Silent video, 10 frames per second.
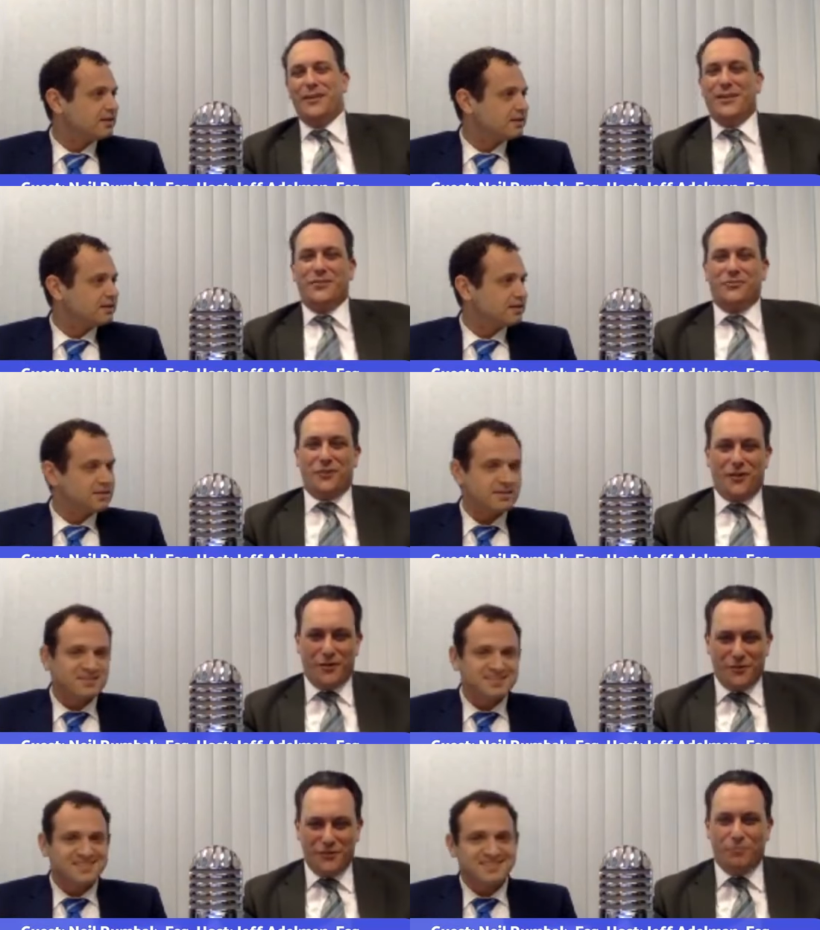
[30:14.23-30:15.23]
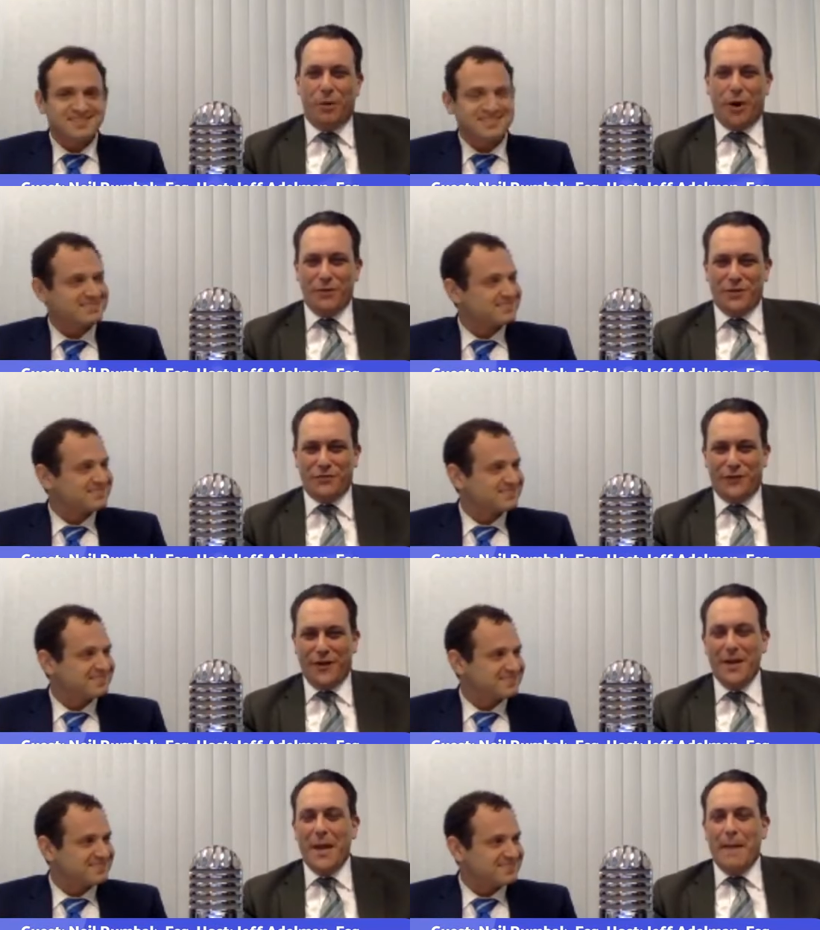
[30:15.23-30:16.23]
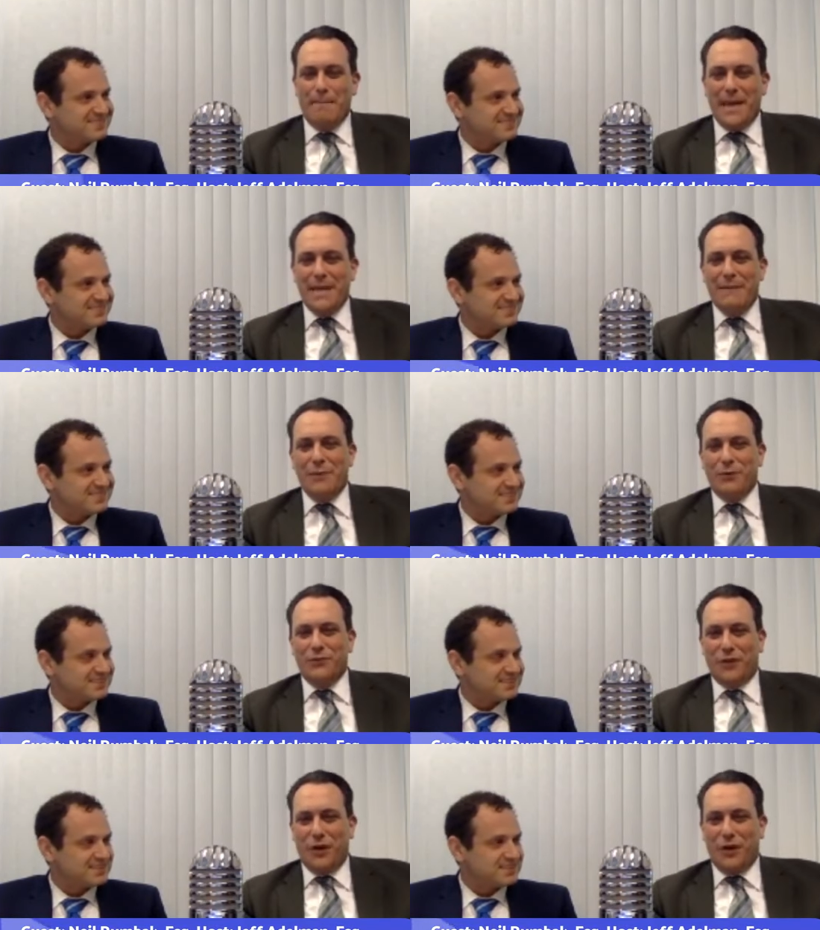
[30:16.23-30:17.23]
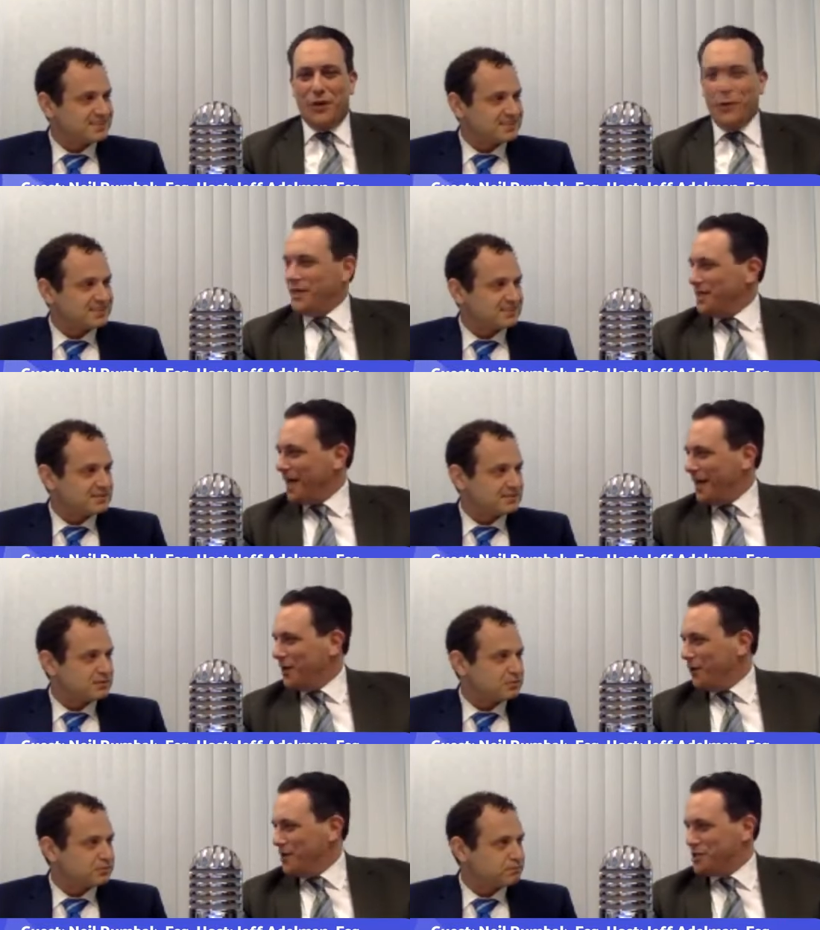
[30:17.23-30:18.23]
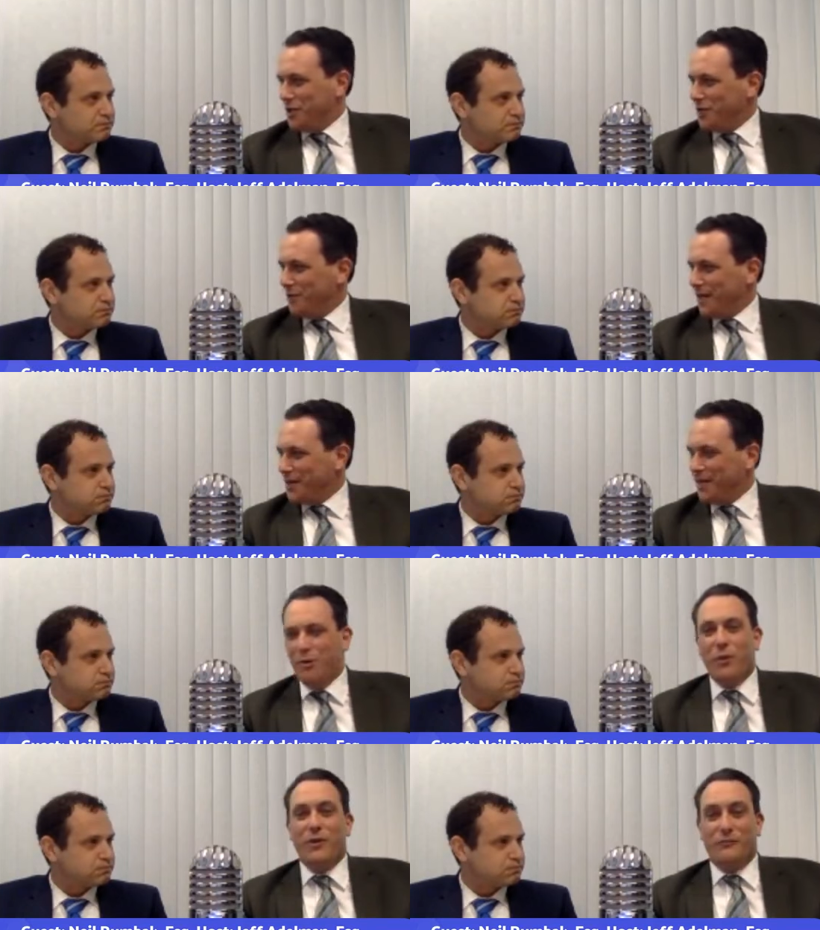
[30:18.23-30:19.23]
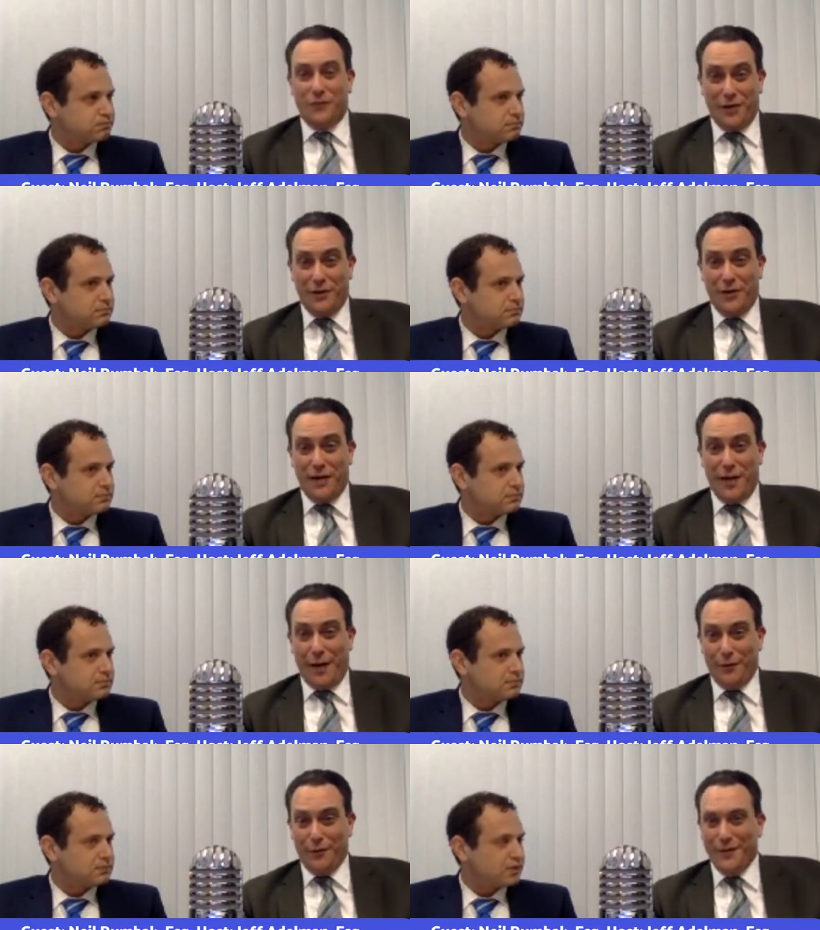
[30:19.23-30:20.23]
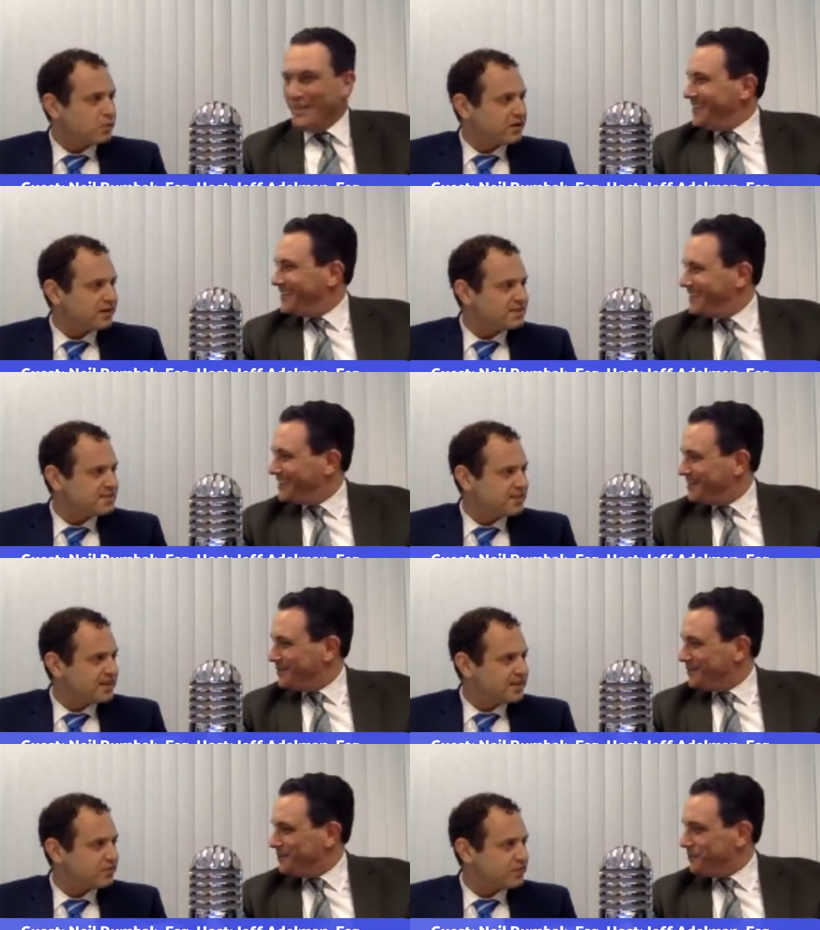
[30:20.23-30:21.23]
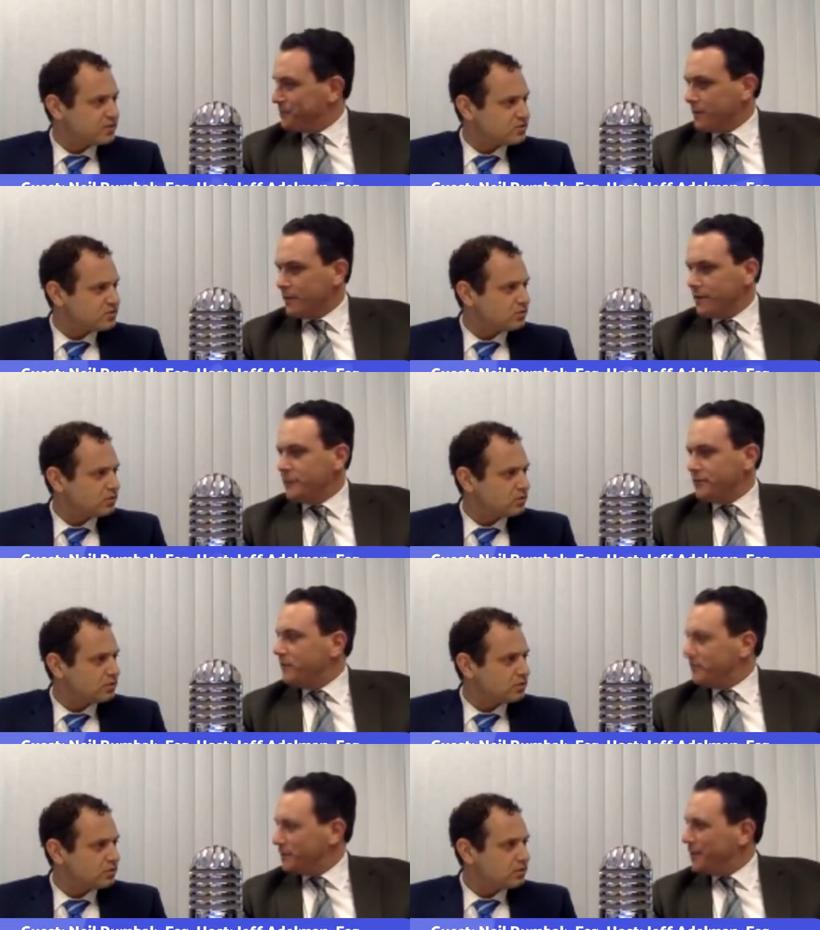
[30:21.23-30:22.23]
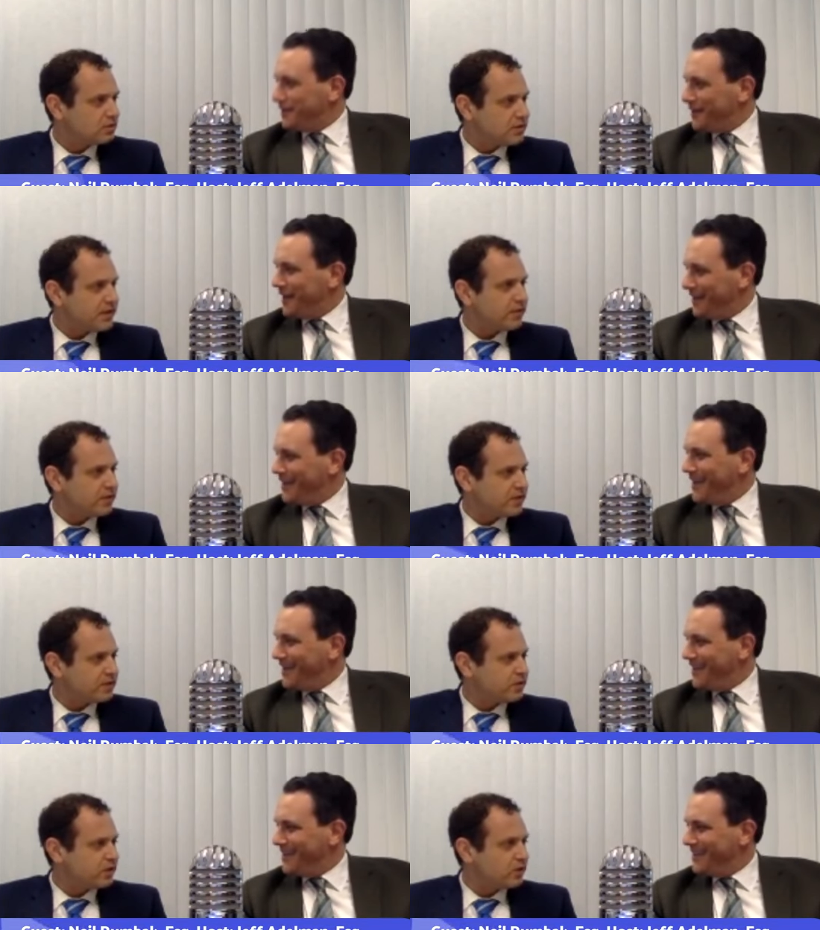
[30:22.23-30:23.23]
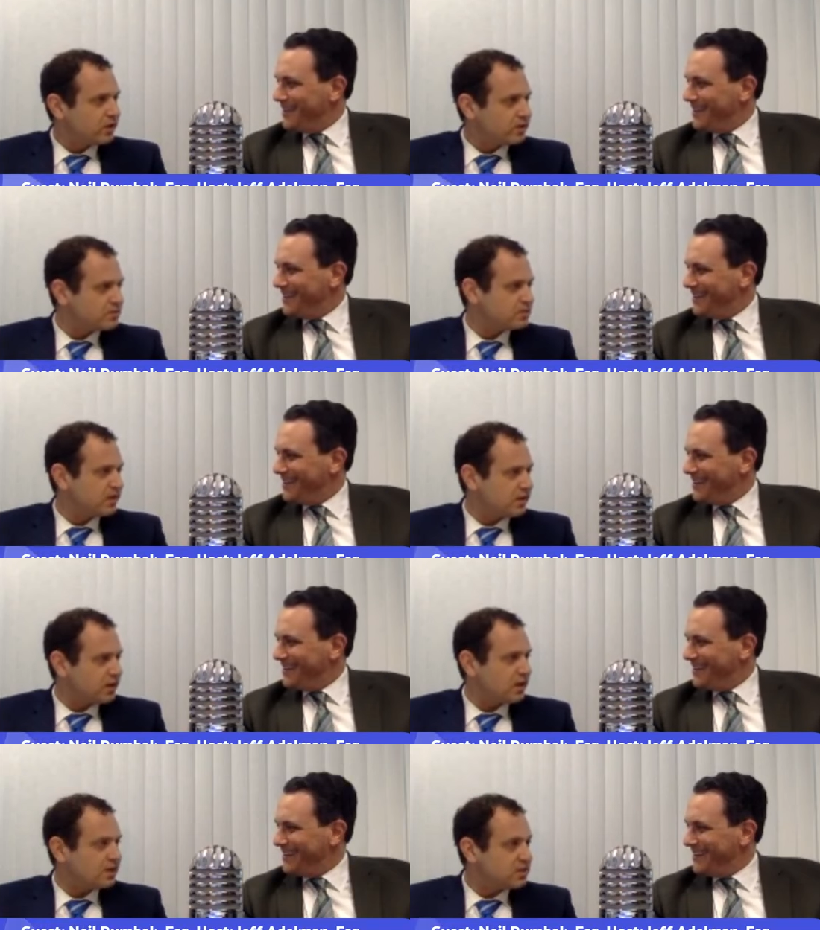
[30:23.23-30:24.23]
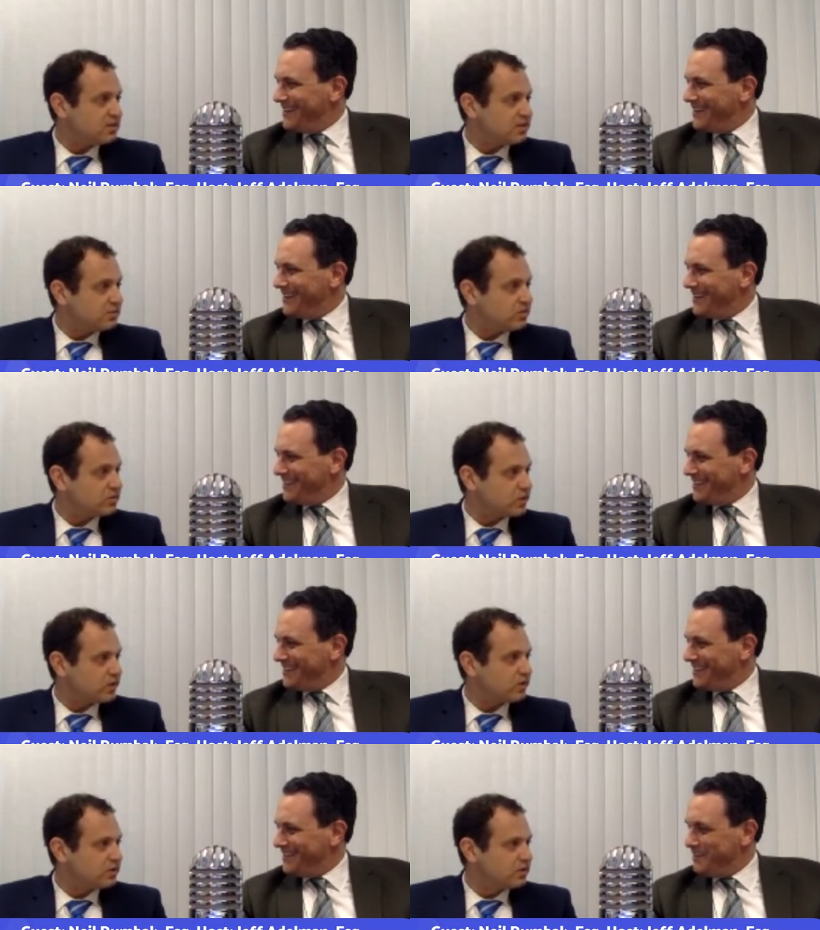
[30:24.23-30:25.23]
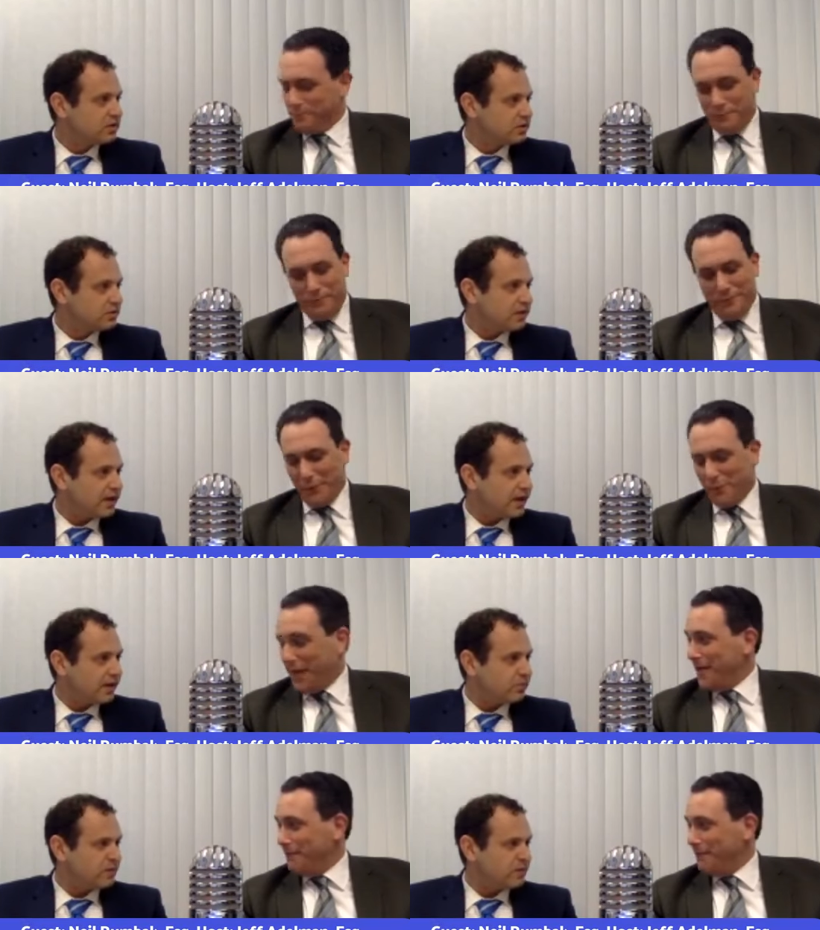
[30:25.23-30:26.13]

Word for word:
Speaker 1: Elliot Stern's bar mitzvah many moons ago. We did not know each other back then, but we figured it out.
Speaker 2: Probably what 1993 or so, something like that. Yeah, yeah. I think we all had some kind of hockey theme because we all. I, I, I